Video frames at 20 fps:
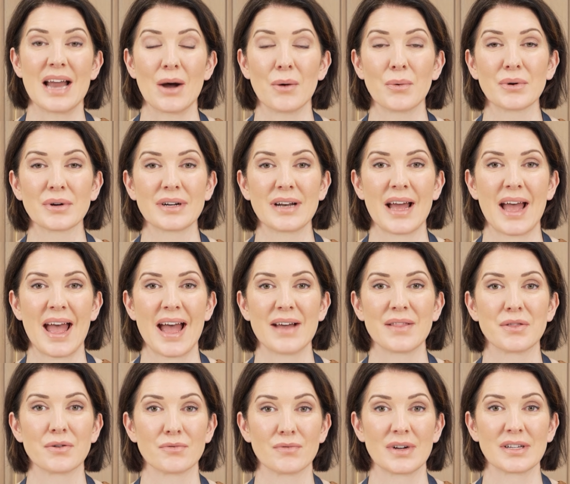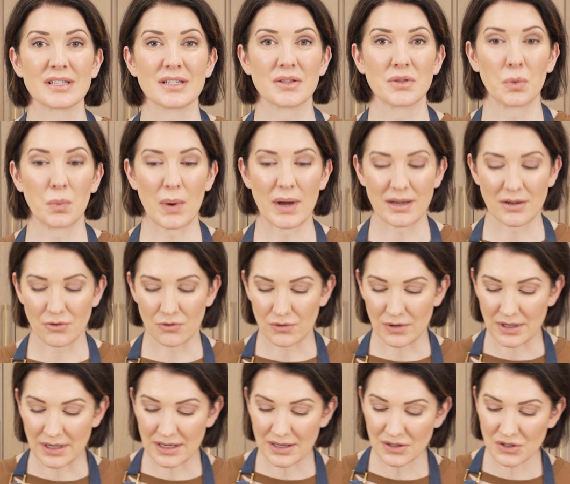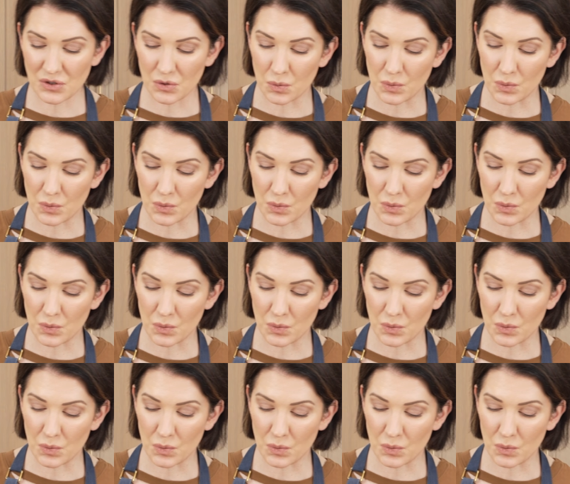Now we're going to add the rest of the wet ingredients.